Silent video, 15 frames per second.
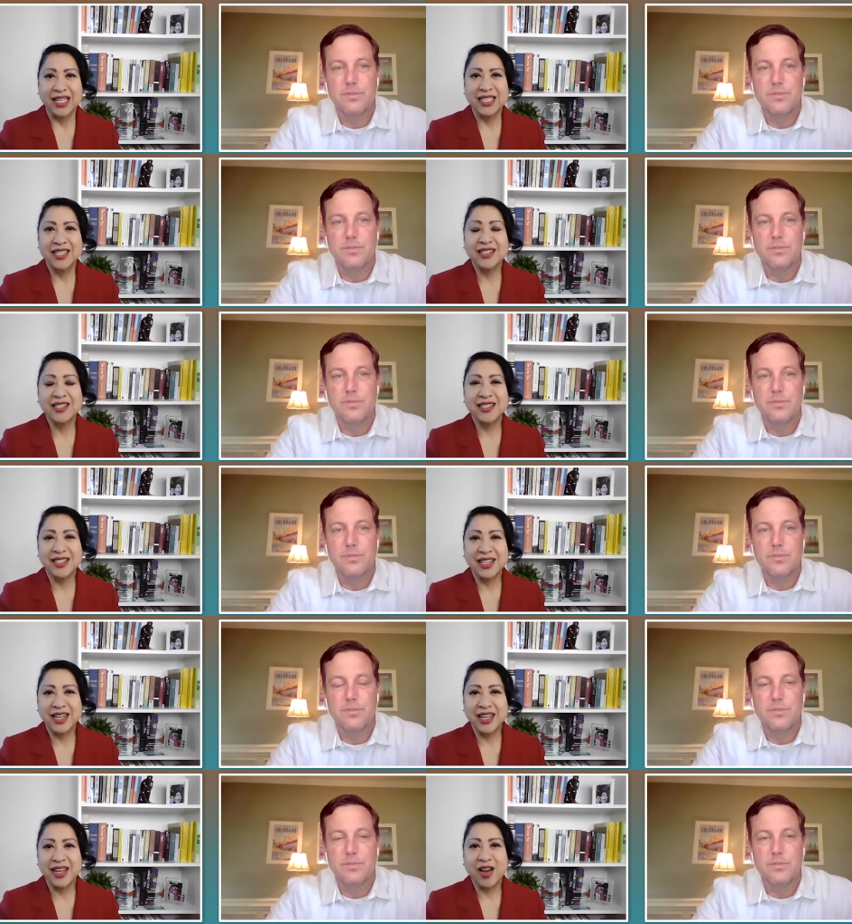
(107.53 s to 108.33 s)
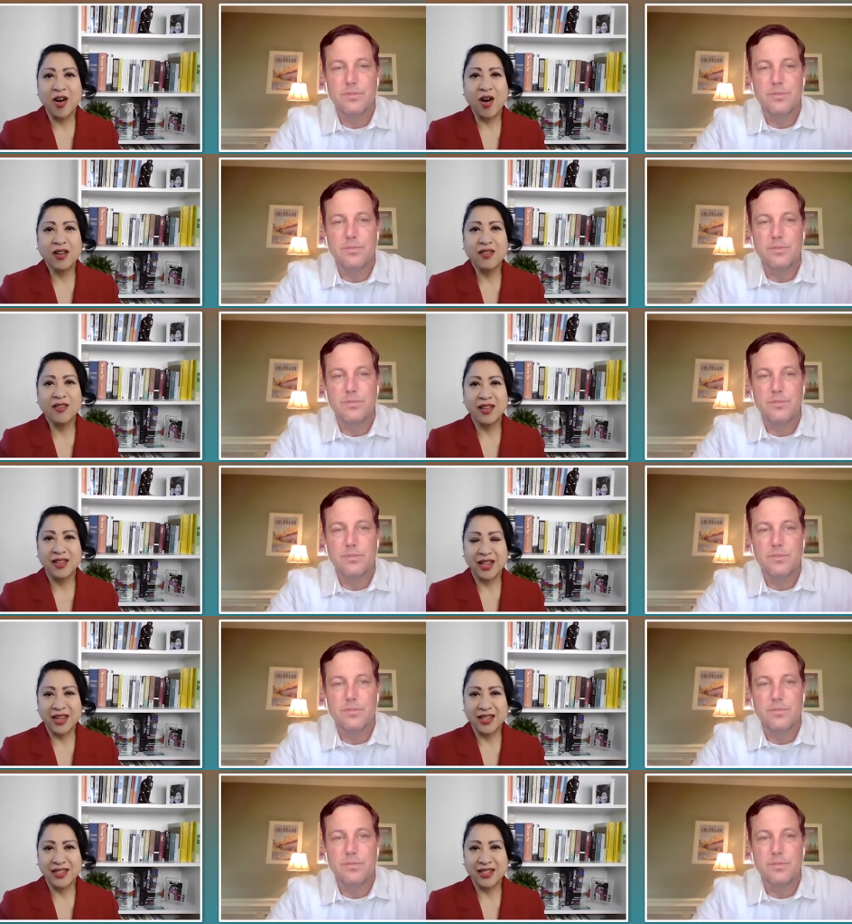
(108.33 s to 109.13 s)
Speaker 1: to see all of the
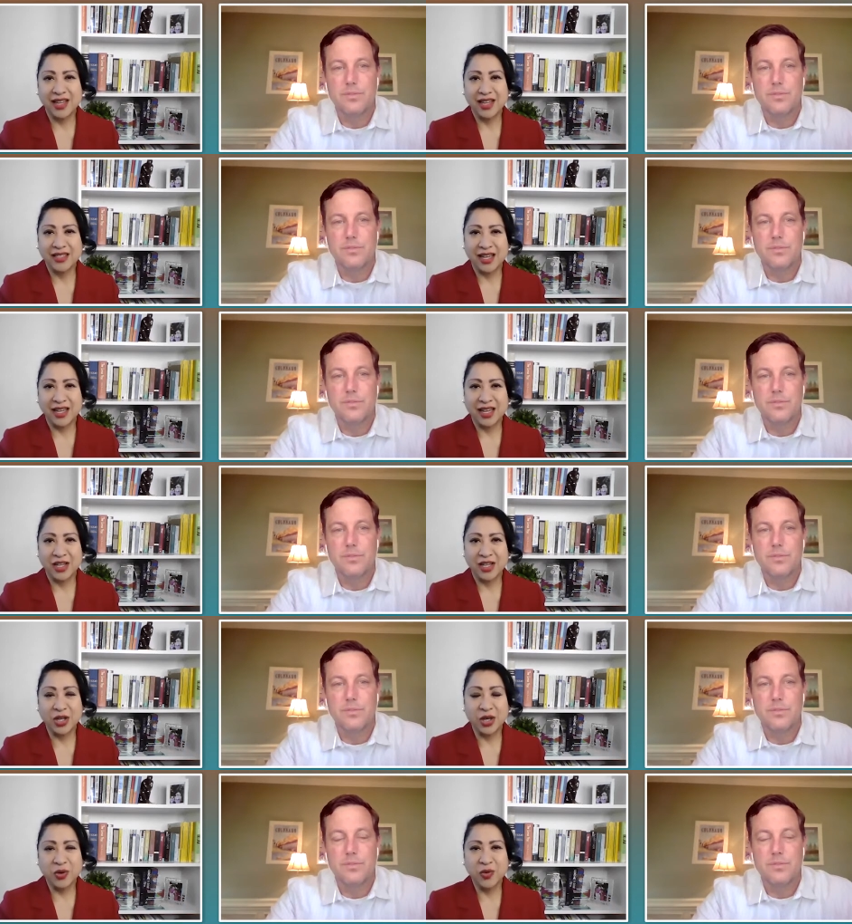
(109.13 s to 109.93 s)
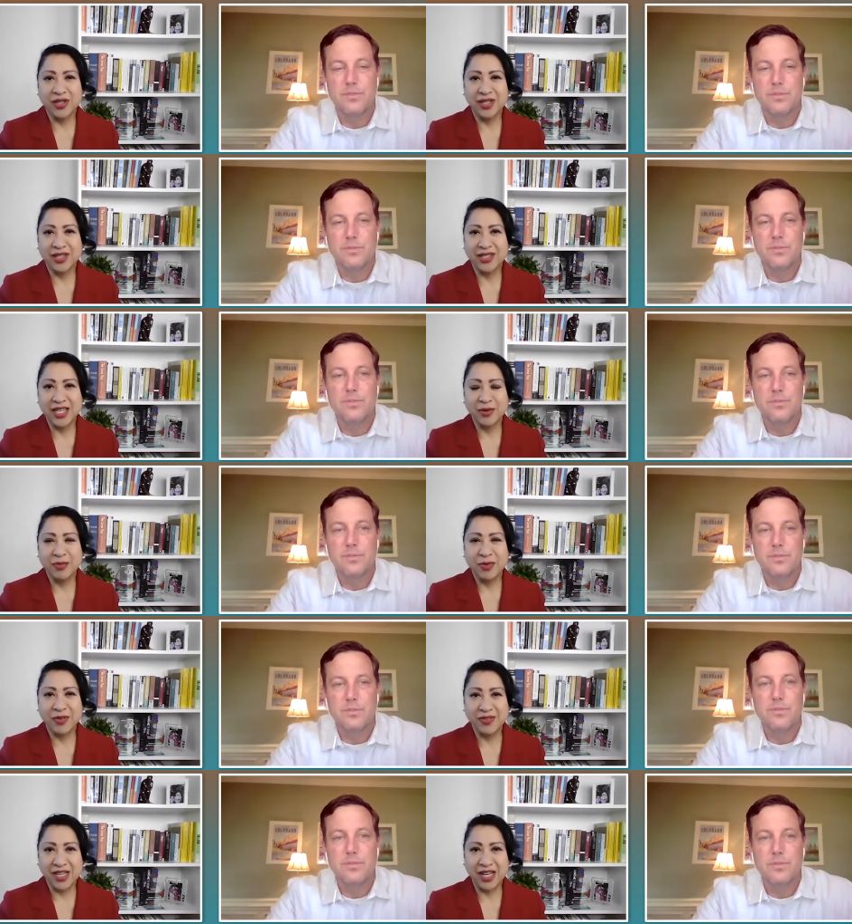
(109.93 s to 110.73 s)
things that uh, you and the team
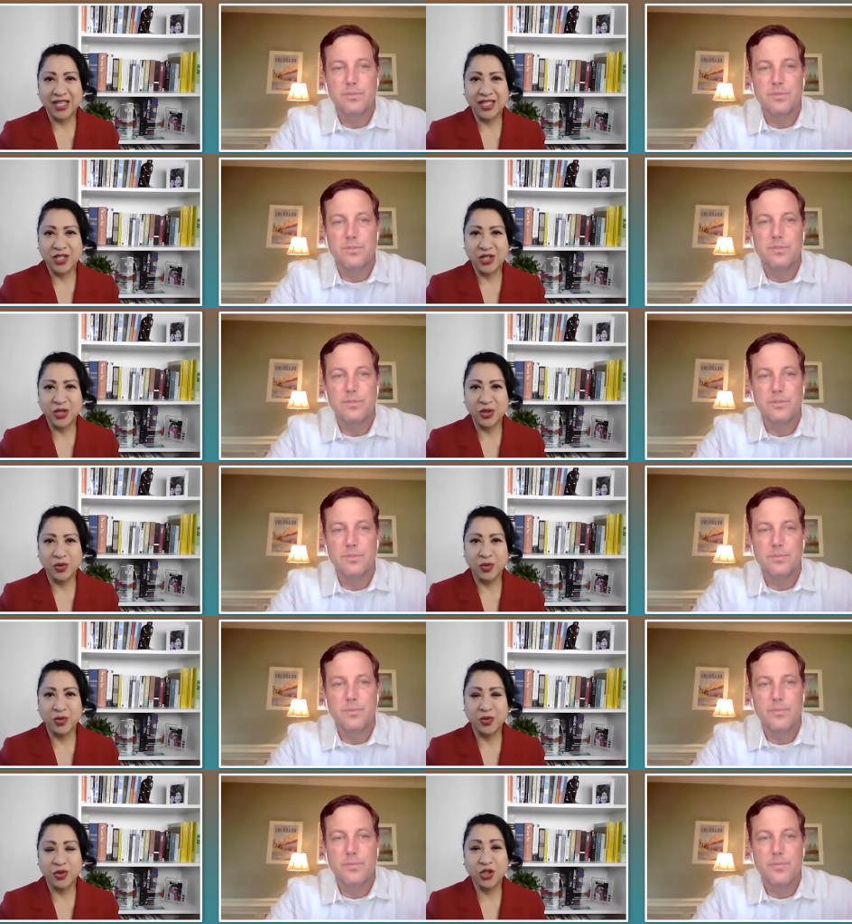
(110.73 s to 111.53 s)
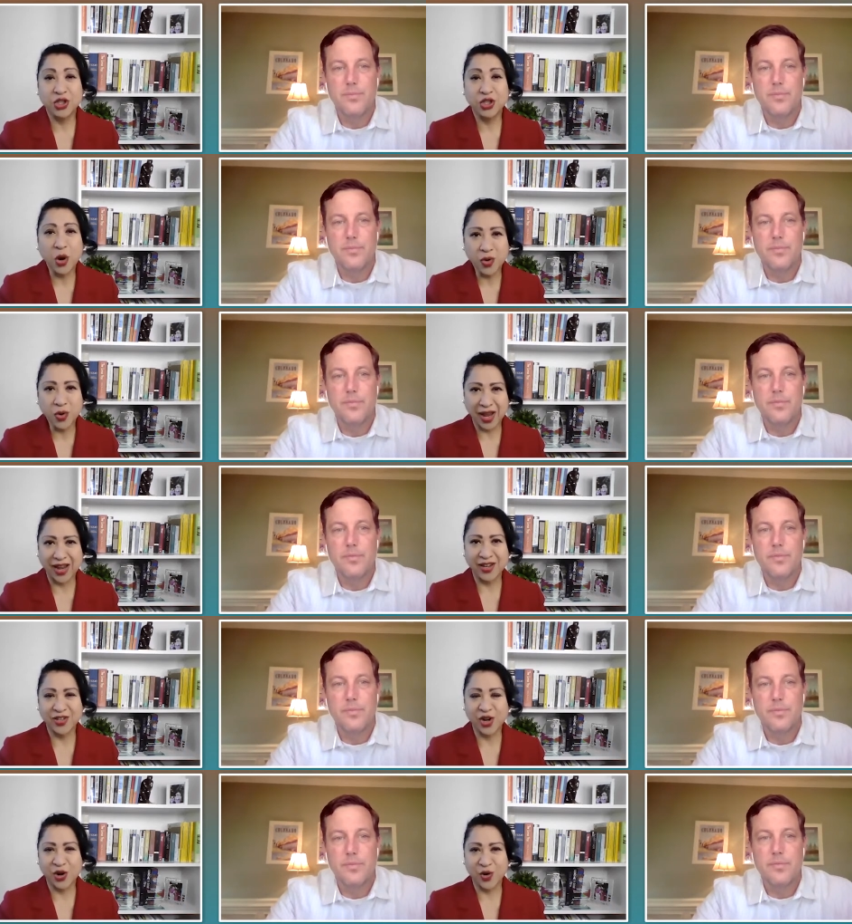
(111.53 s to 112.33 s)
have done to
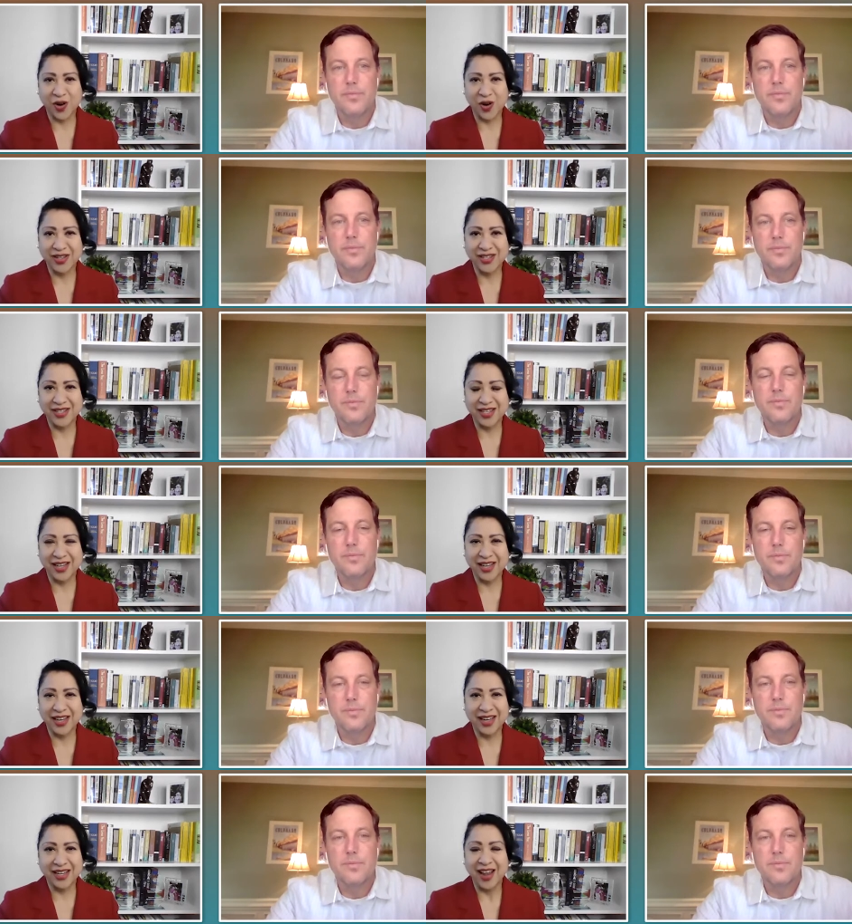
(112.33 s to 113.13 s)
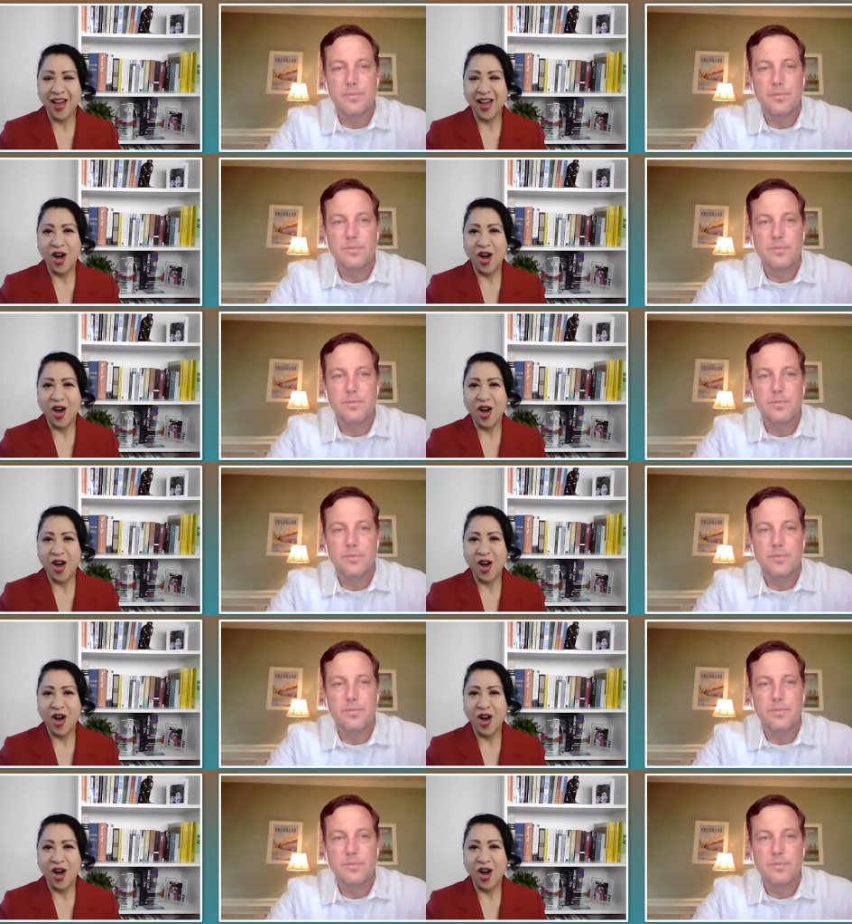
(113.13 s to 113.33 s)
showcase our great city. And